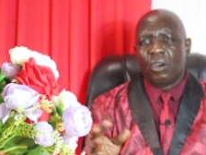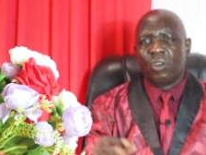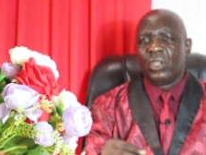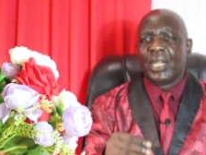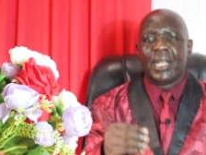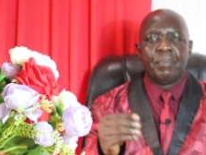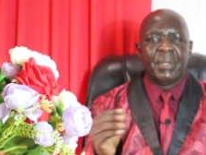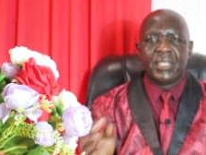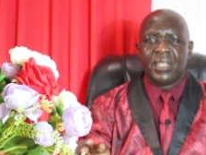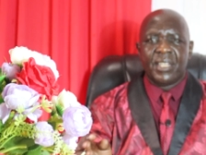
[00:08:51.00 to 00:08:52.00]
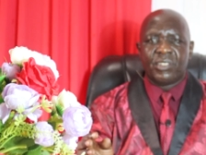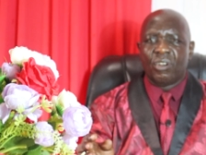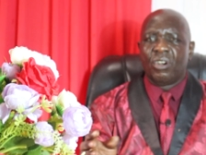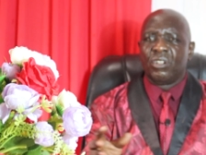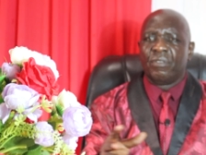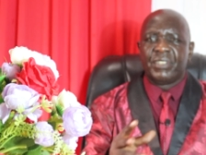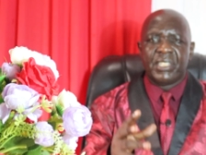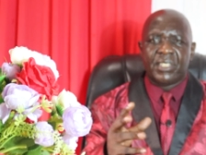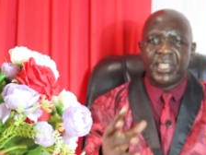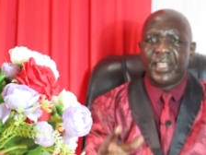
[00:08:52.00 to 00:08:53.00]
online business, all of
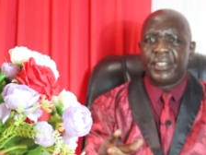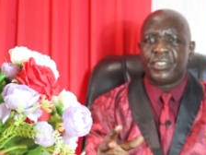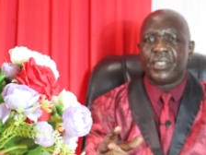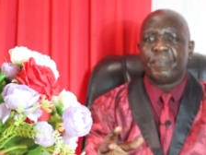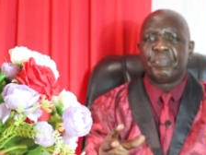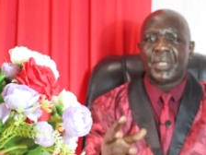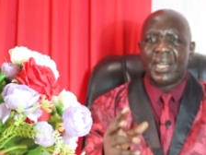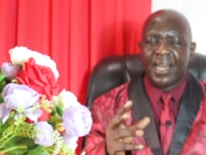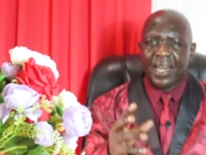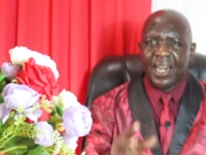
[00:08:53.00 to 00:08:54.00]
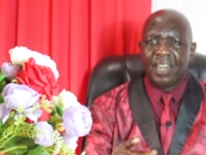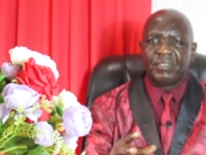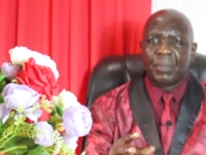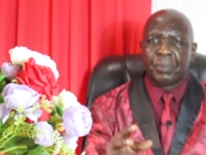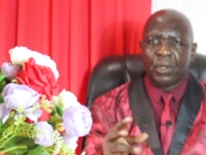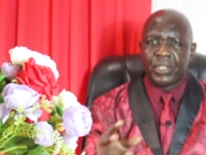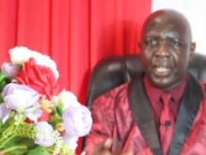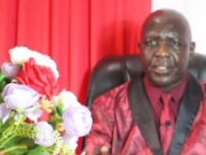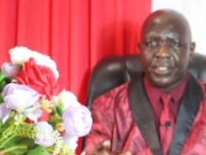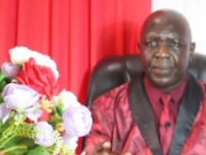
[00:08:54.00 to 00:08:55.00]
these things have the
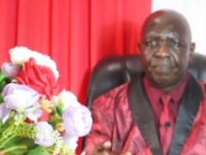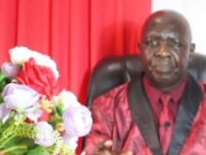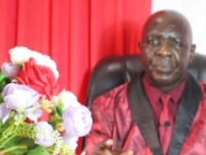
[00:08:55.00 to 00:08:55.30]
products.